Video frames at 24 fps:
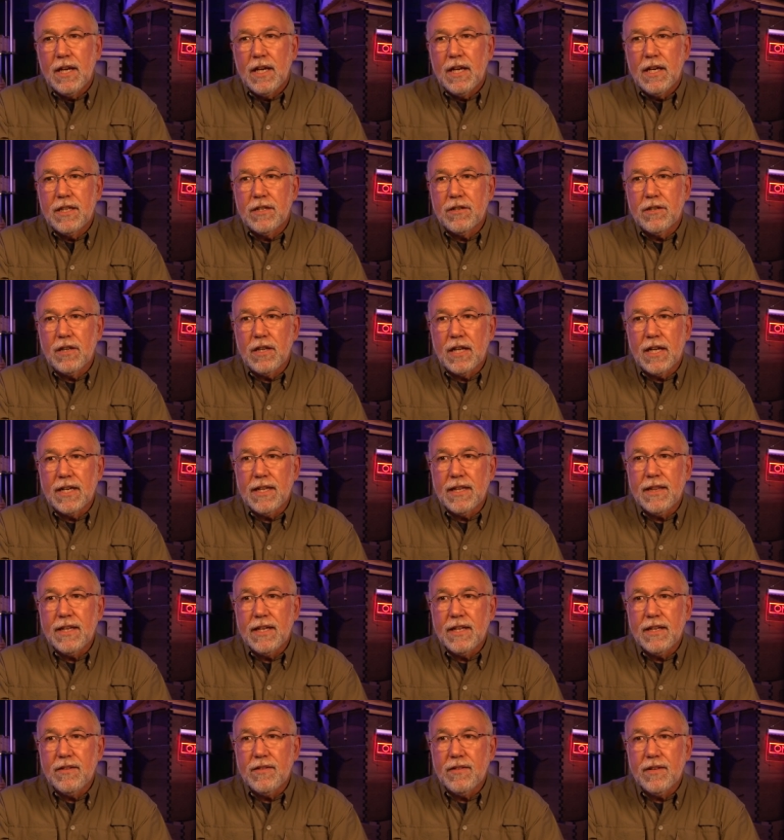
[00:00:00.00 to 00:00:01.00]
And there are a lot of
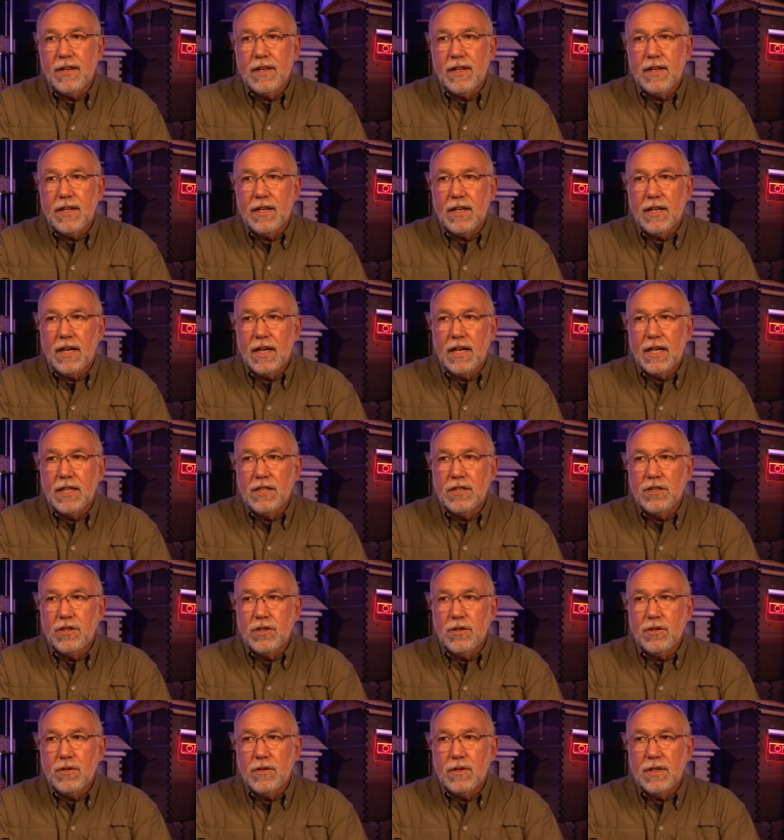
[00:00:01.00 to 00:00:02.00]
things that I
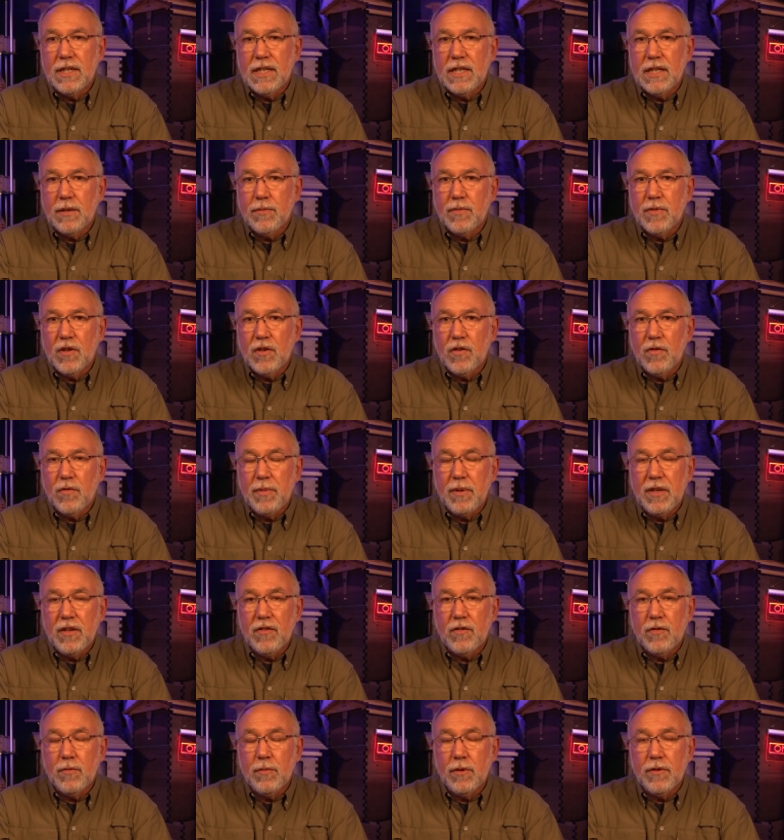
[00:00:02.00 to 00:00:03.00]
do that help those
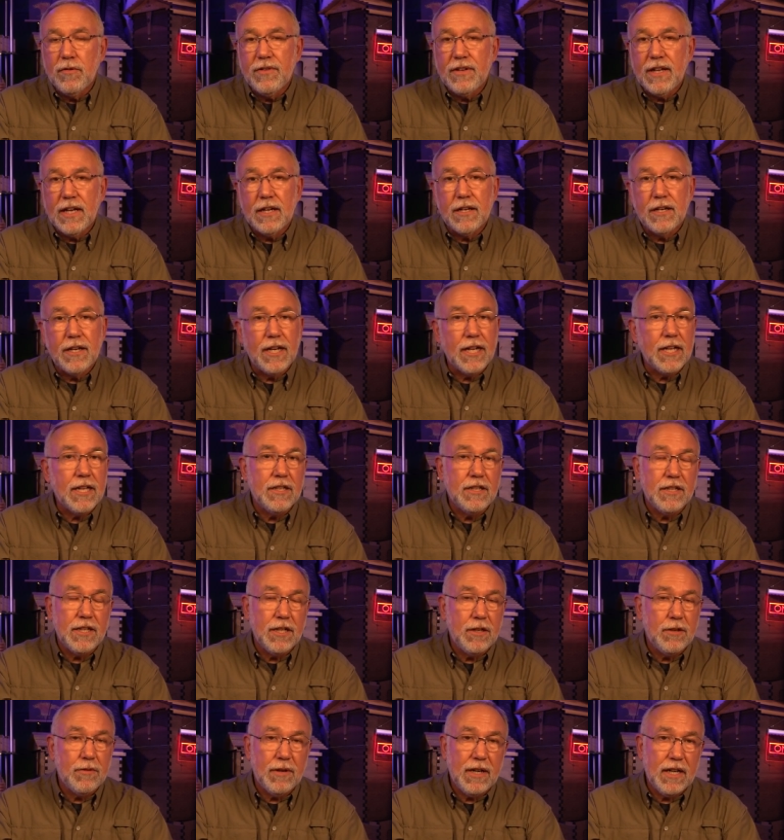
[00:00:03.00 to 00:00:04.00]
bees to move down. And I can
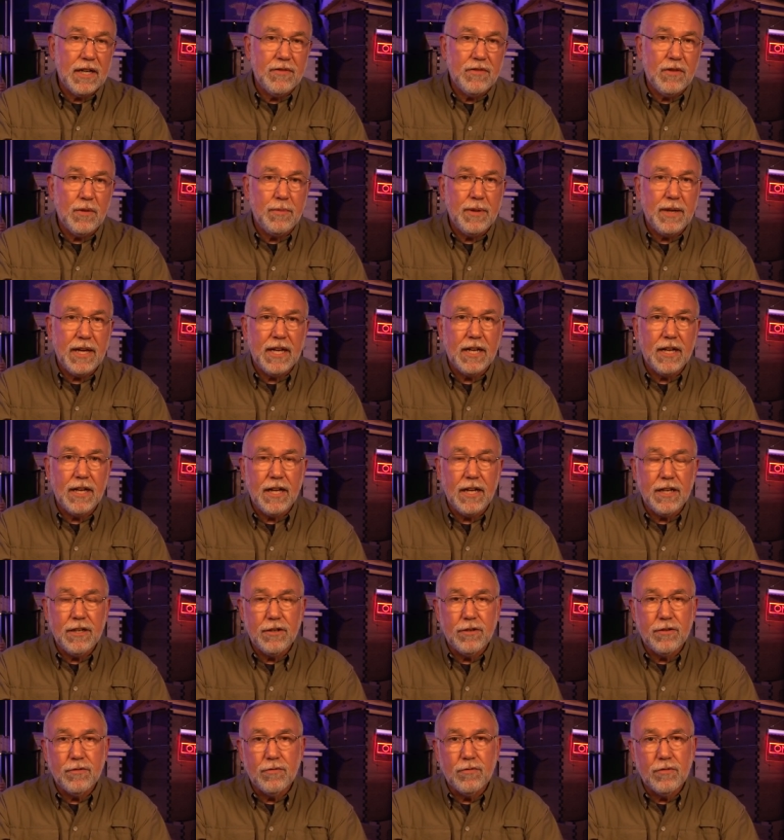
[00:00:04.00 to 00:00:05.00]
tell you right off the bat, I
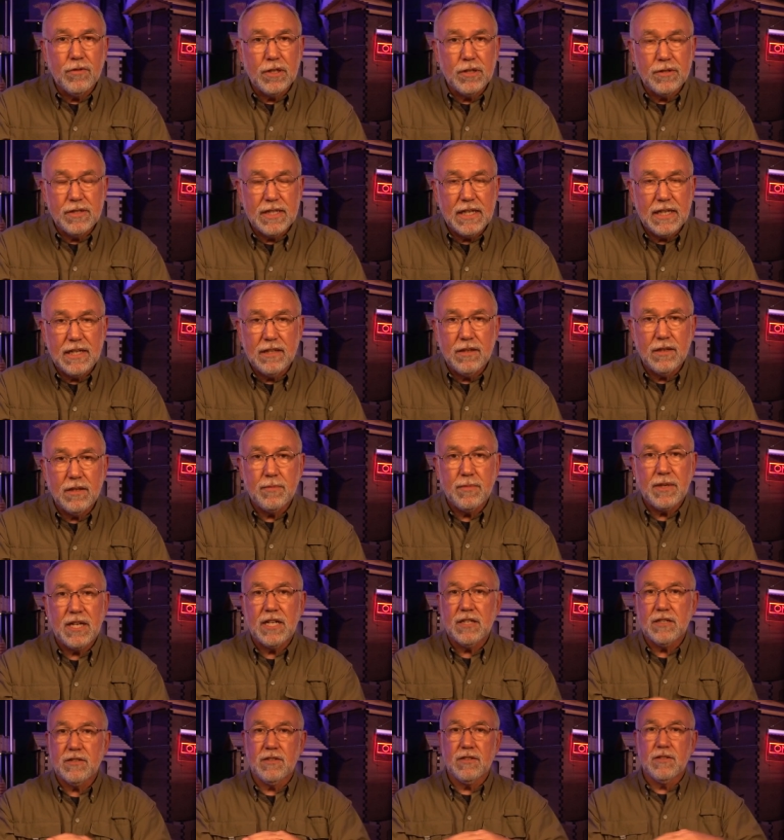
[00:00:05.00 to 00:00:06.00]
don't rotate the
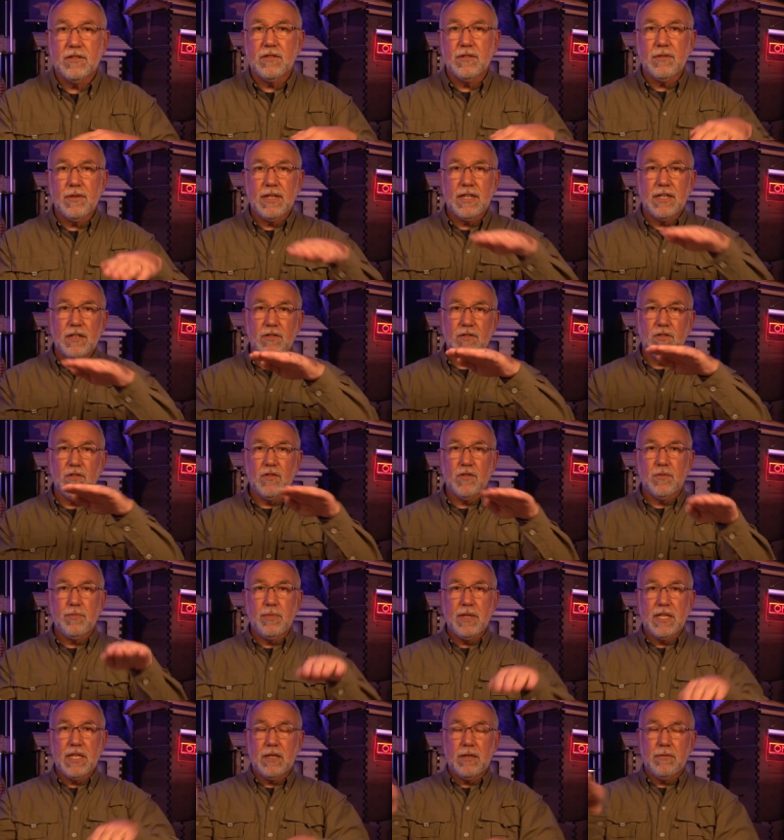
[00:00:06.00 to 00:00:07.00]
boxes, so I don't
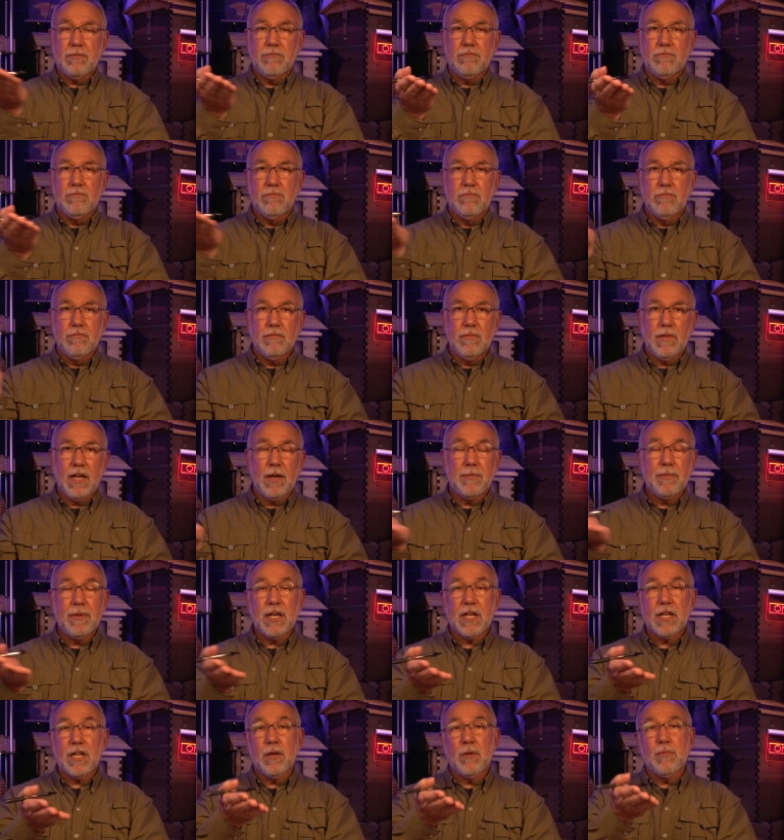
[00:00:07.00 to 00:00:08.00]
split them. I'm
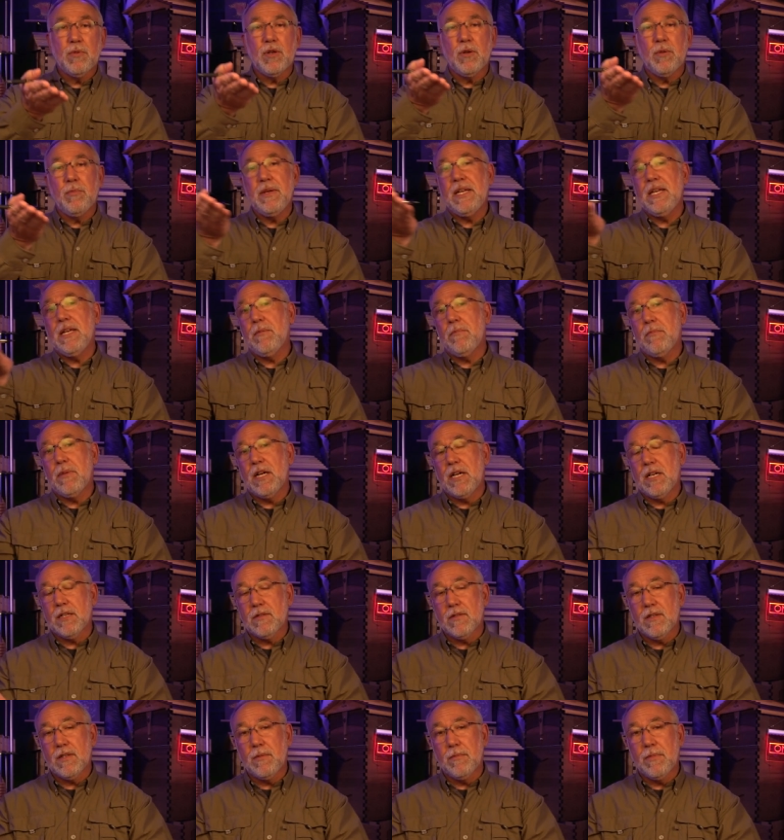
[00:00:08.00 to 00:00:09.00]
not going to put a medium
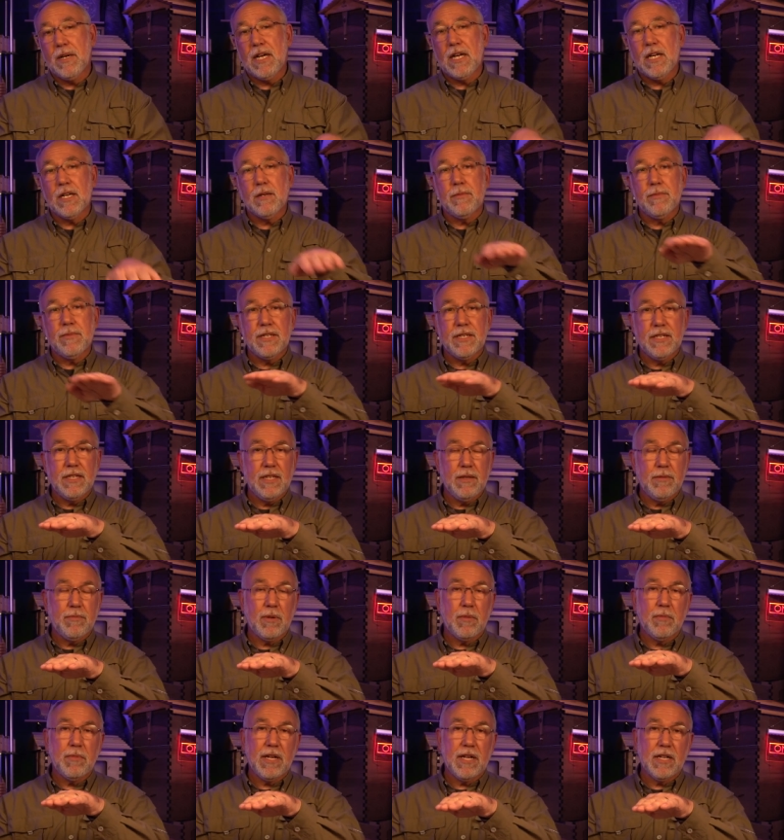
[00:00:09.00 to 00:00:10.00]
box on the bottom and a
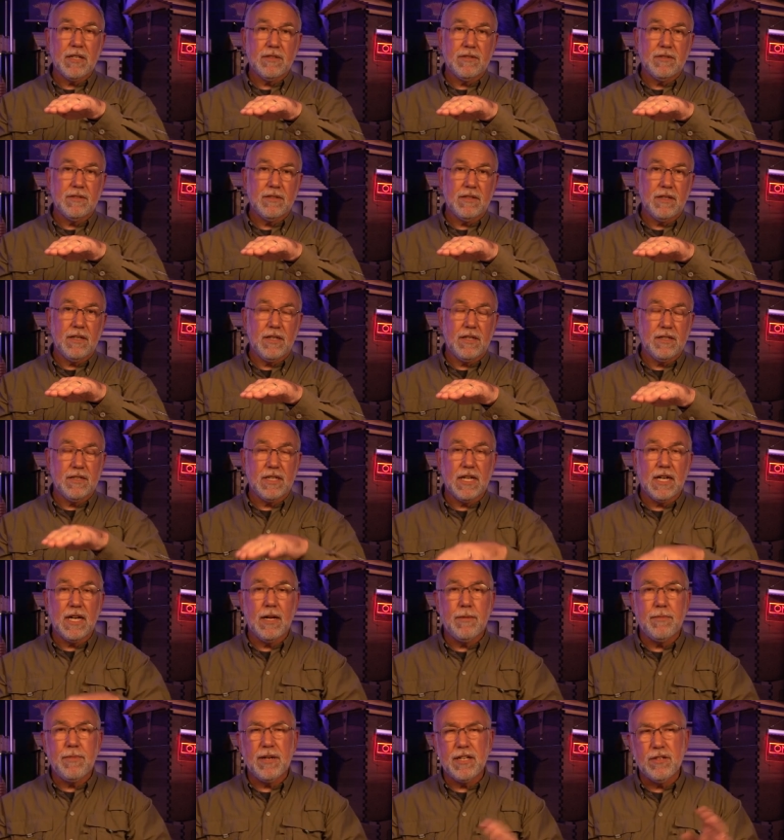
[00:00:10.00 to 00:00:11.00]
deeper box on top.